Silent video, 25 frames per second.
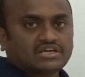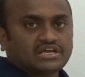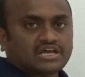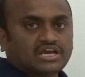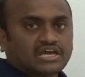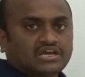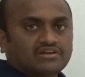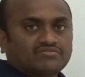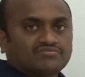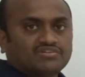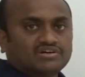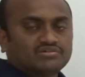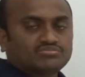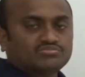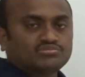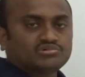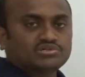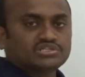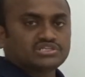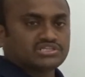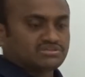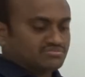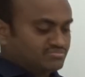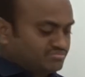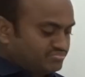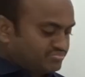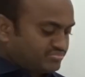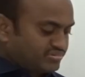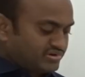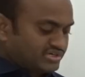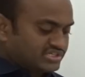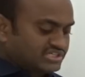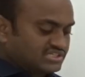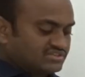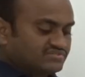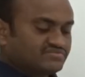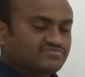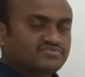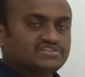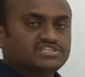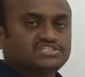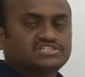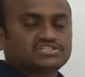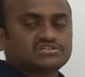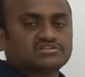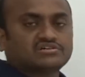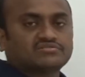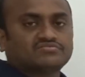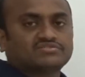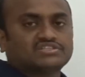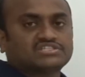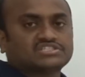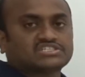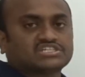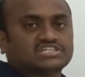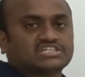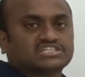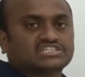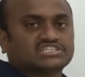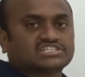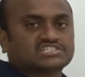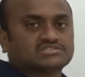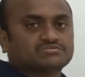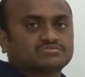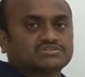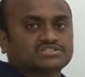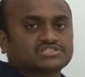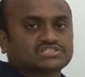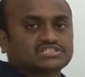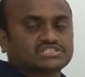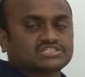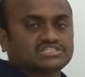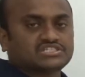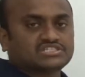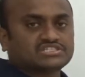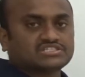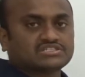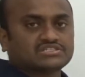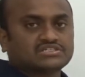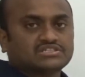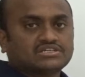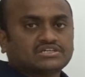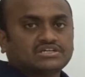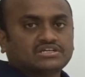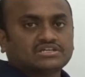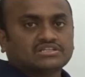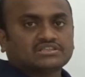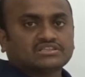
and one more important feature of this address bus is